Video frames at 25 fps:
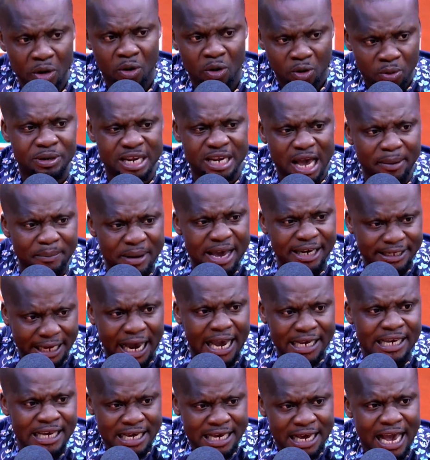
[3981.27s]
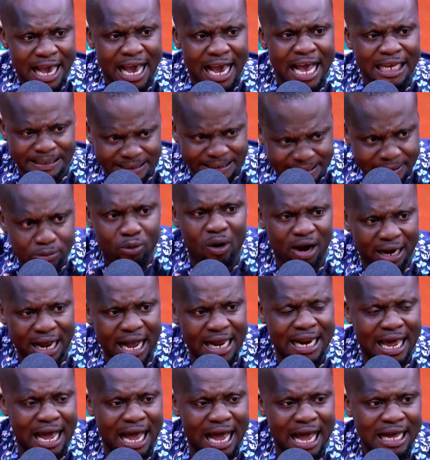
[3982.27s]
Jamaica a siwa
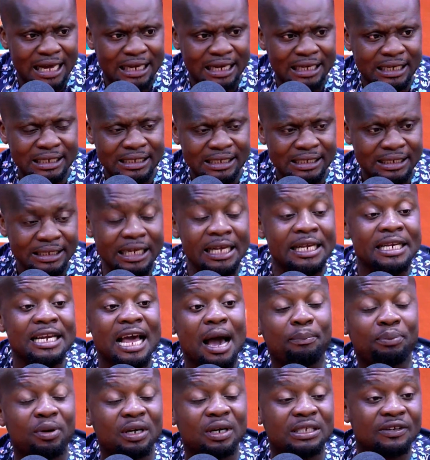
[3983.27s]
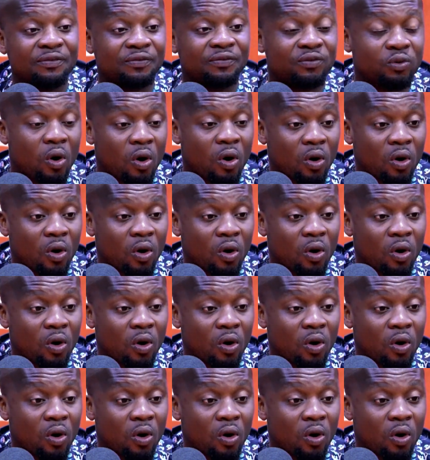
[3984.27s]
gana ha ni a pretty for.